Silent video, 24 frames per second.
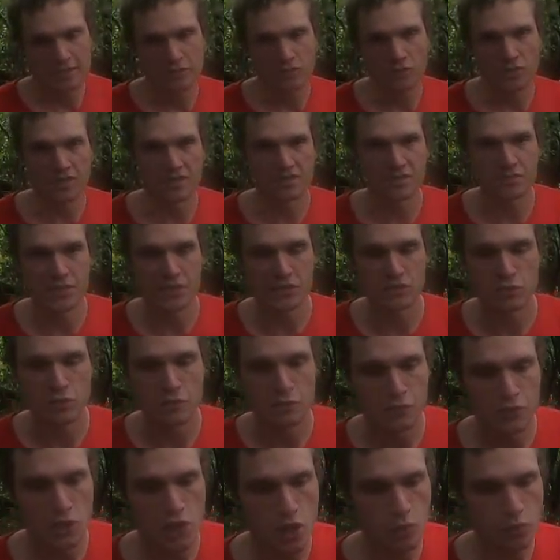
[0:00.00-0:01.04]

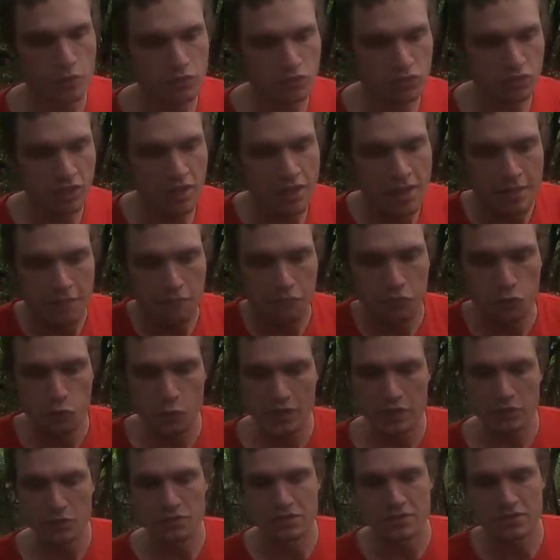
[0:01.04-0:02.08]
$1.72 for Norwich,
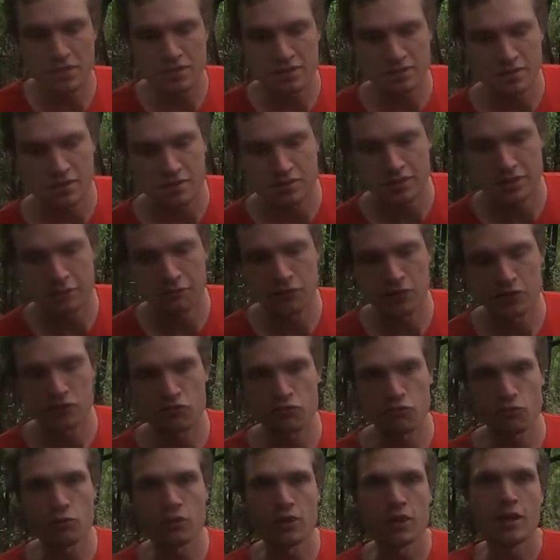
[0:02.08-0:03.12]
$3.60 for the
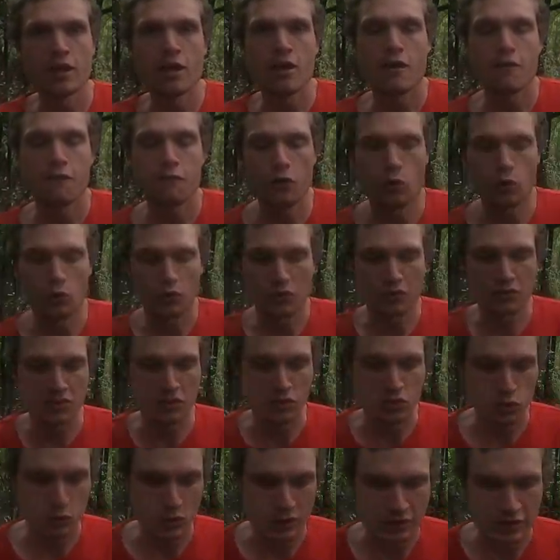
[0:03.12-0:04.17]
draw,
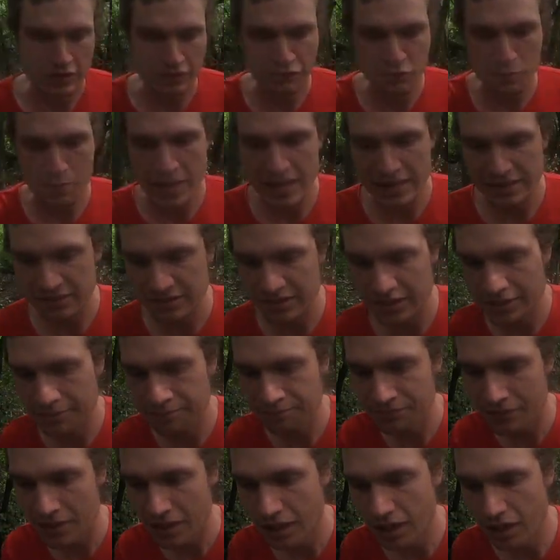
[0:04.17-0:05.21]
$4.20 for Barnsley.
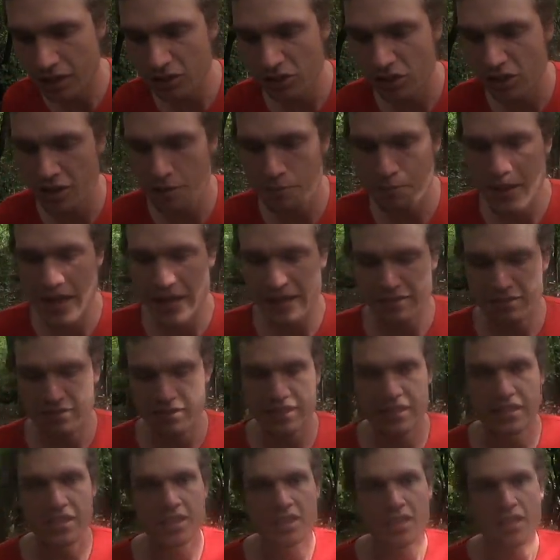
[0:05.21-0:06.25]
I'm going to go
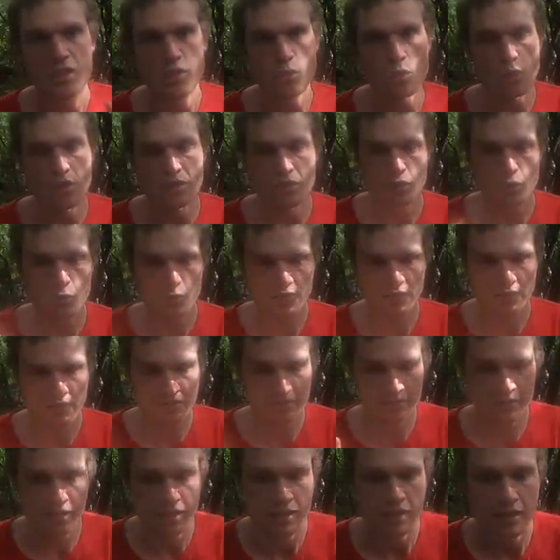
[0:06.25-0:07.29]
Barnsley 1-0
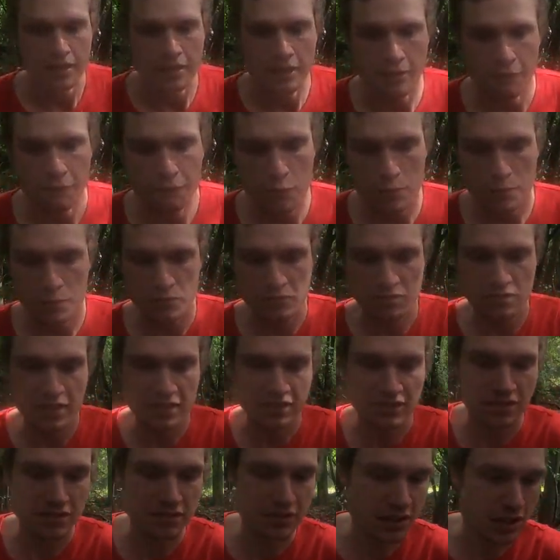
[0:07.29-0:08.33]
winners. The football
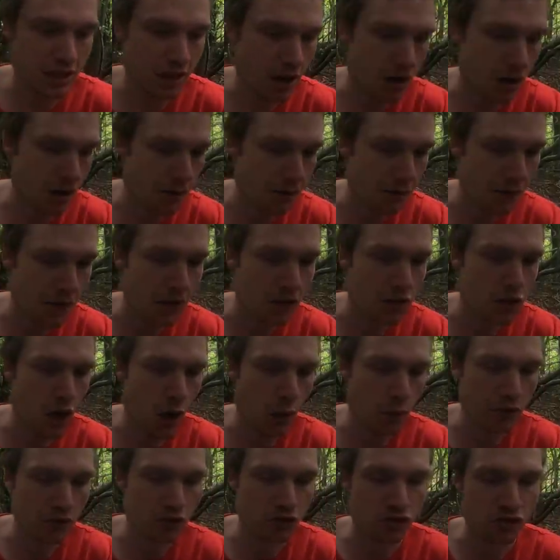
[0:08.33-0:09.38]
simulator is going to go up
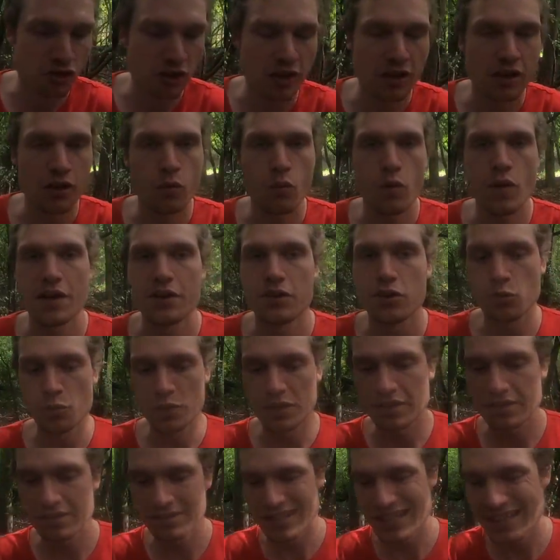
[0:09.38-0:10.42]
Norwich 1-0
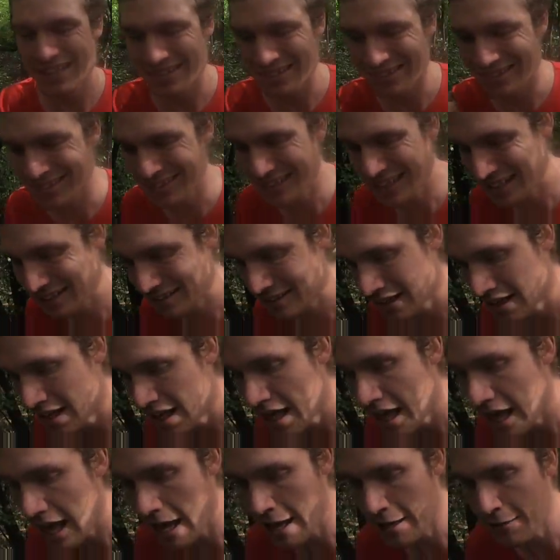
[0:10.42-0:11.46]
winners instead.
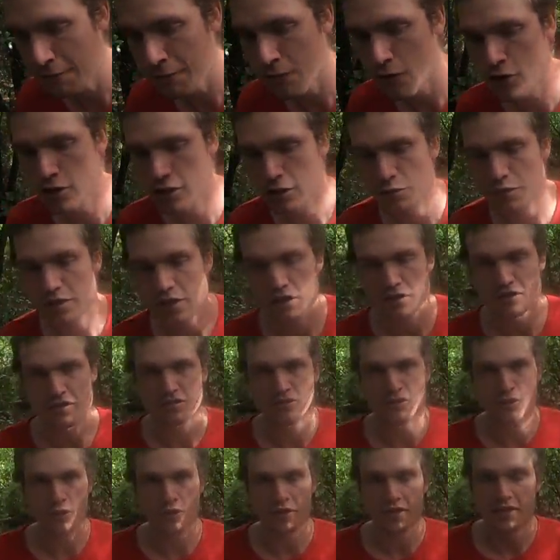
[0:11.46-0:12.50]
And finally, we've got
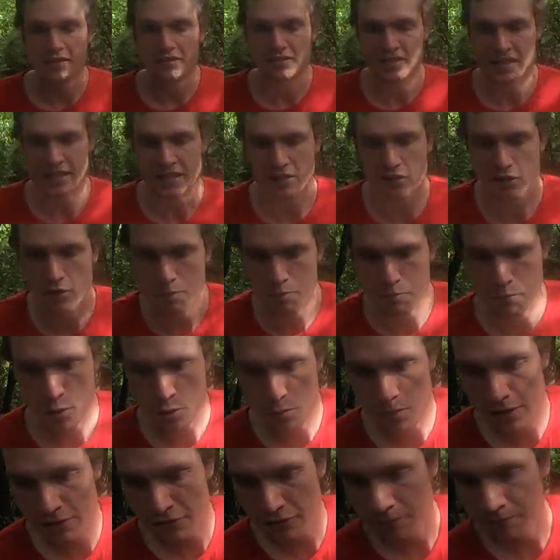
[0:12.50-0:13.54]
Stoke taking on
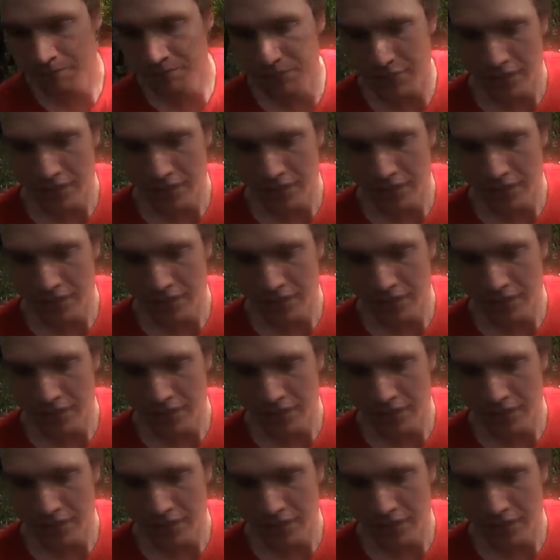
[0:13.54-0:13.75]
Bournemouth.